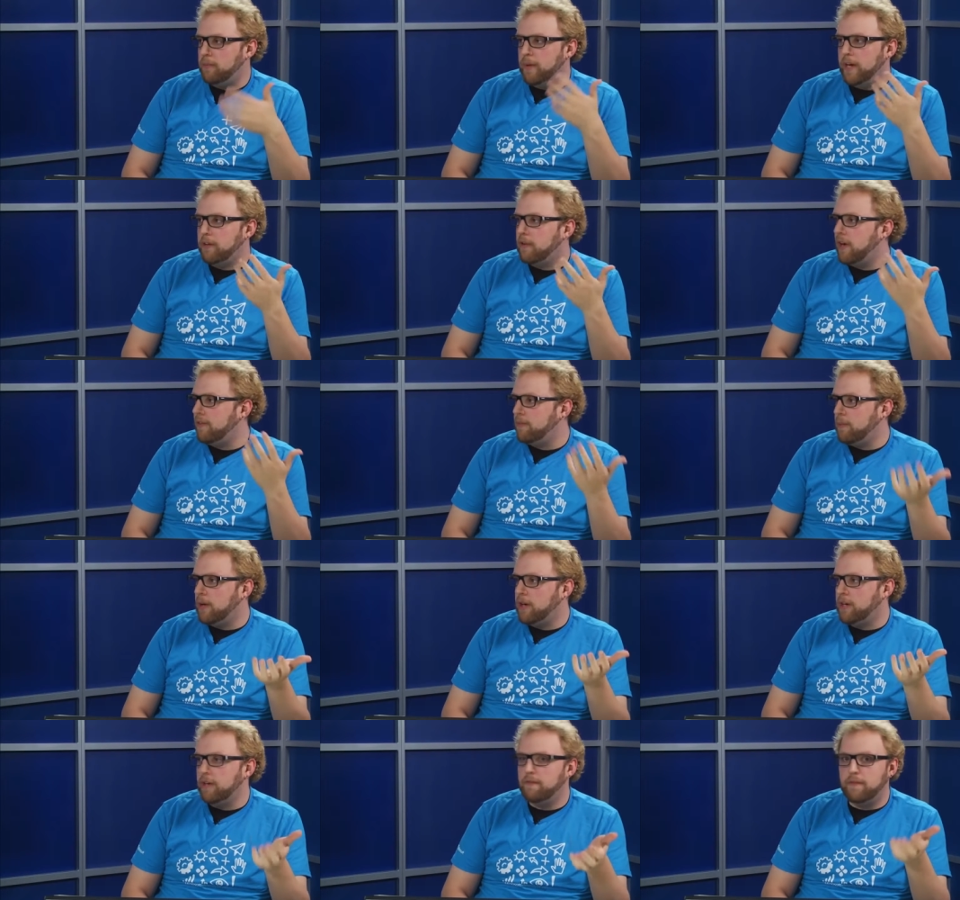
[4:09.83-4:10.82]
Minecraft
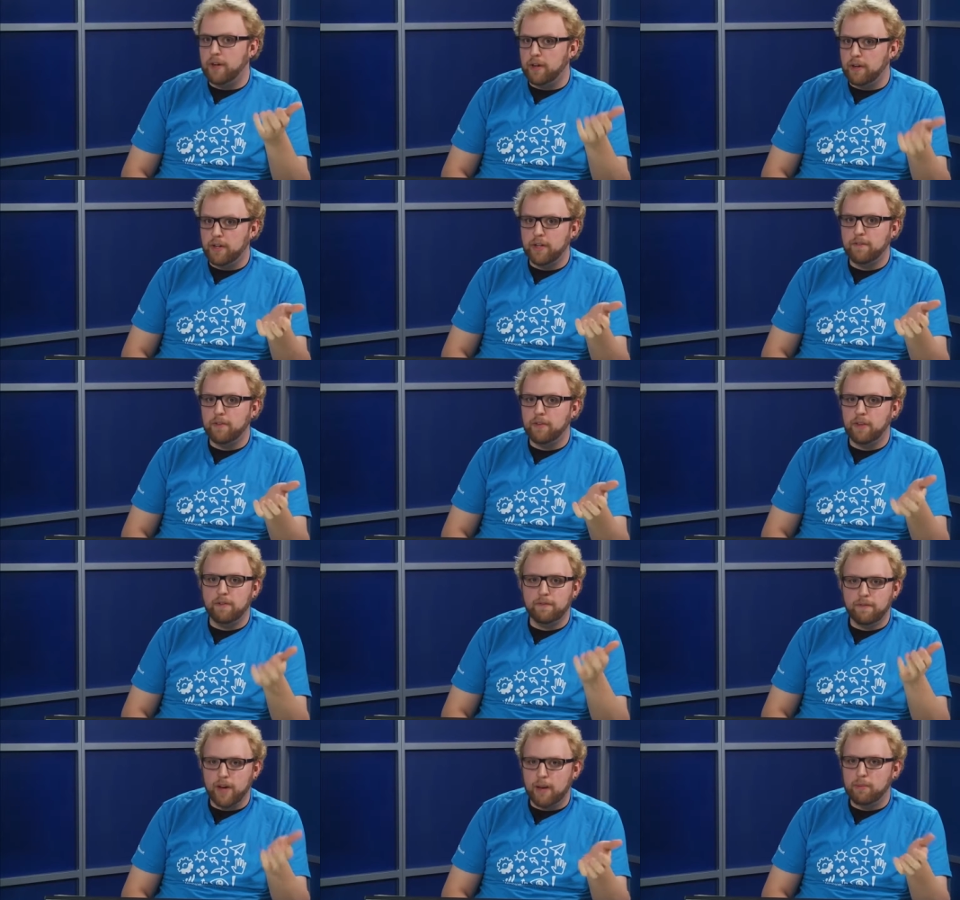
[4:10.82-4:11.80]
marketed very different than
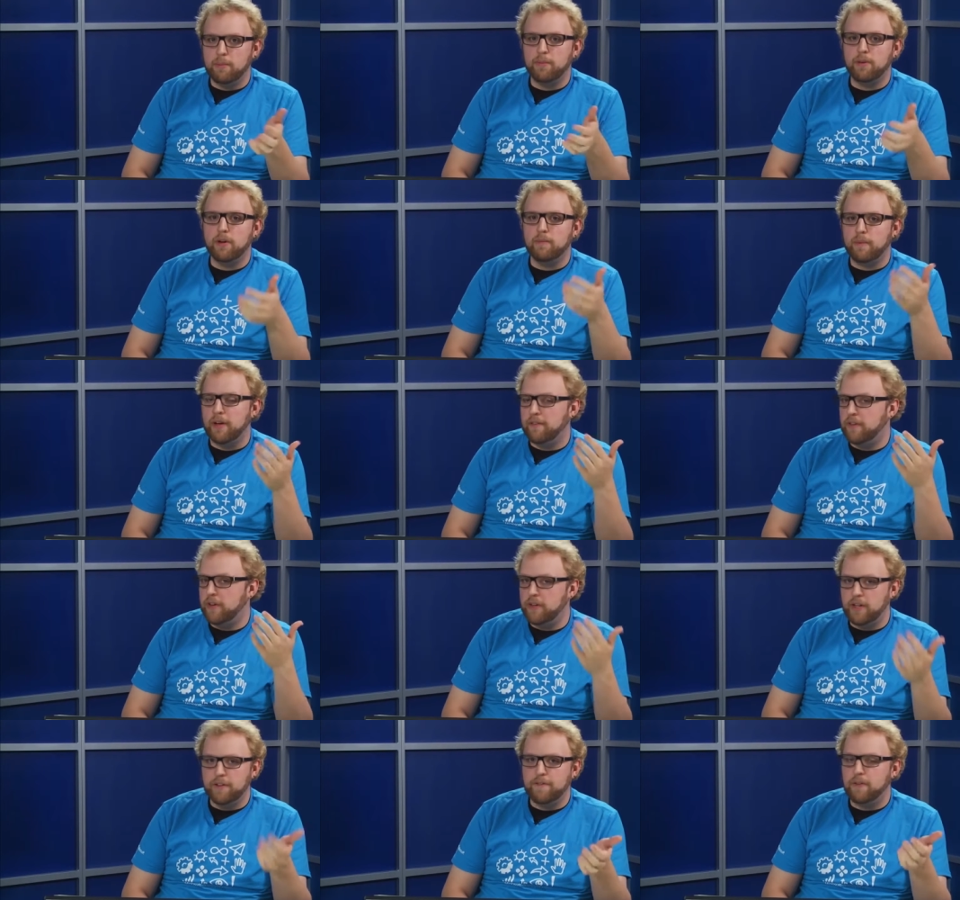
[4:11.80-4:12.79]
Flappy Bird,
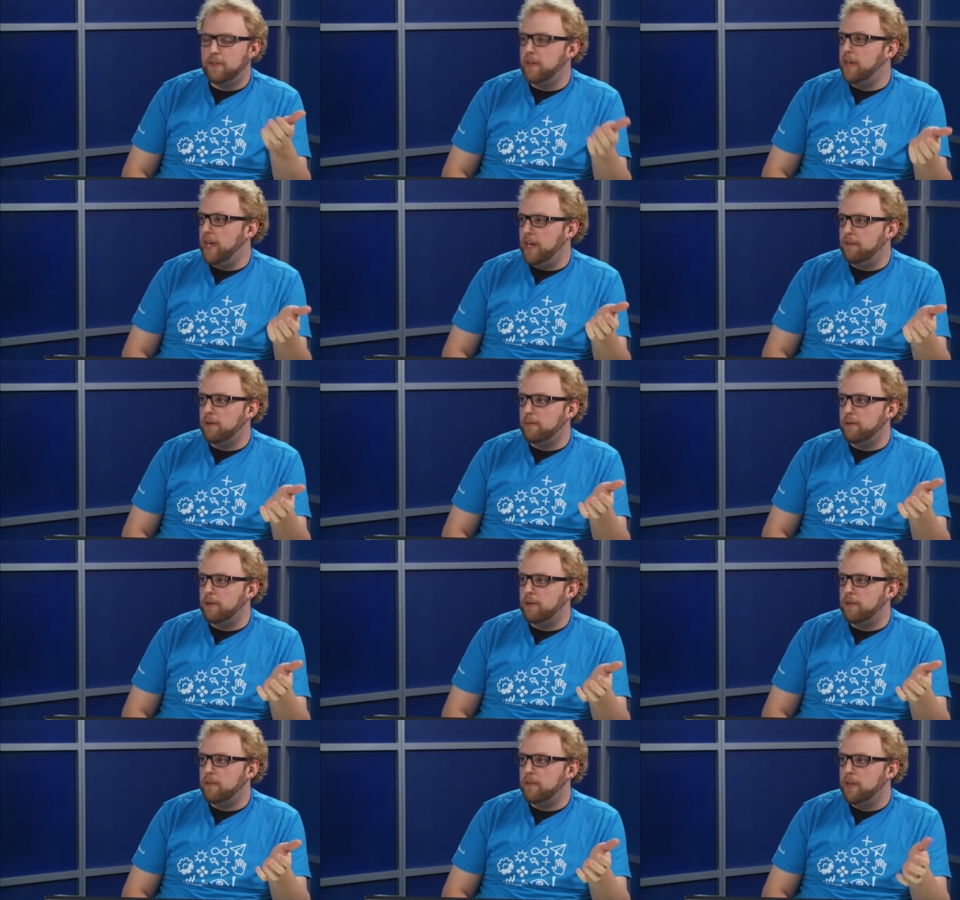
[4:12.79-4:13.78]
very different than Angry
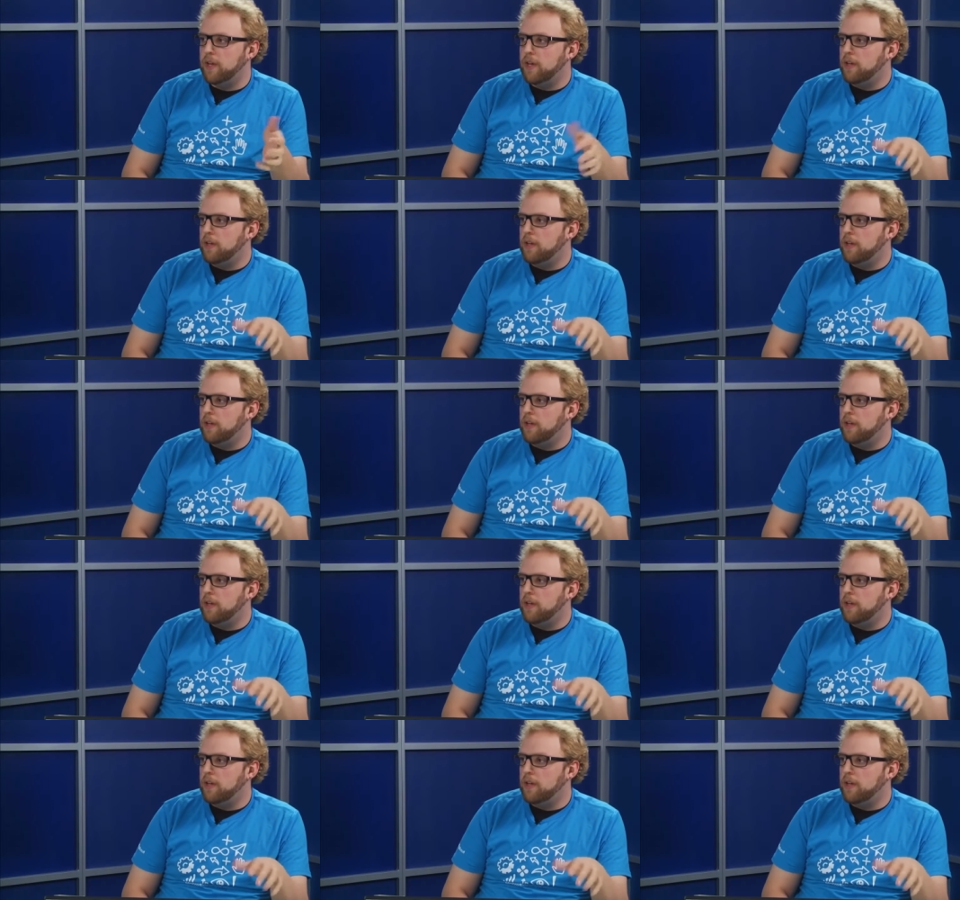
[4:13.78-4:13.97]
Birds.